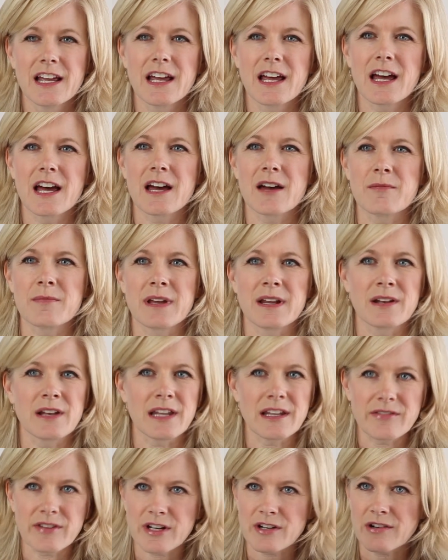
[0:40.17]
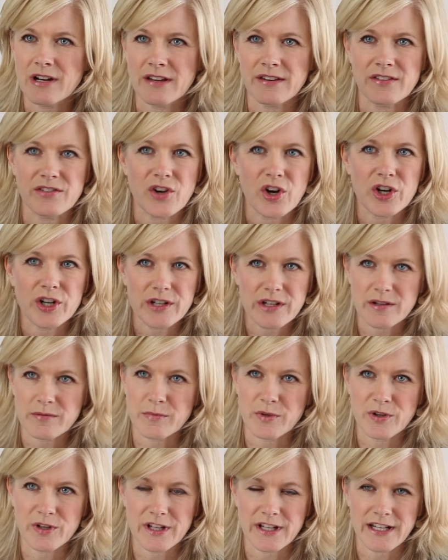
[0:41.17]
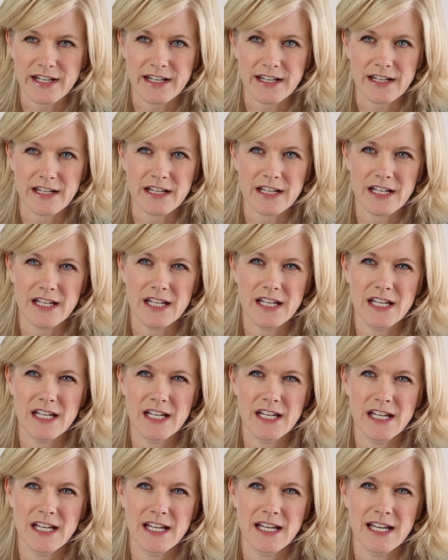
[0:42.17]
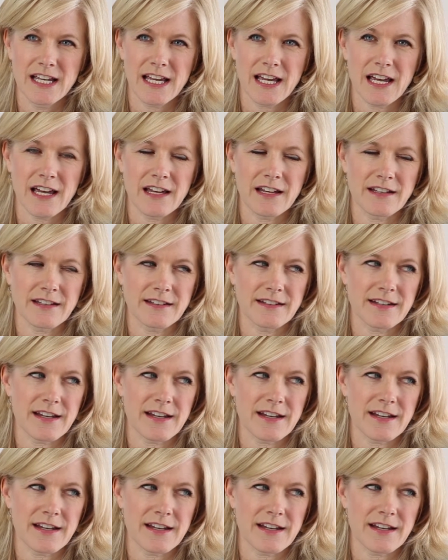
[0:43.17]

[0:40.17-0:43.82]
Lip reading: and living around this art community. And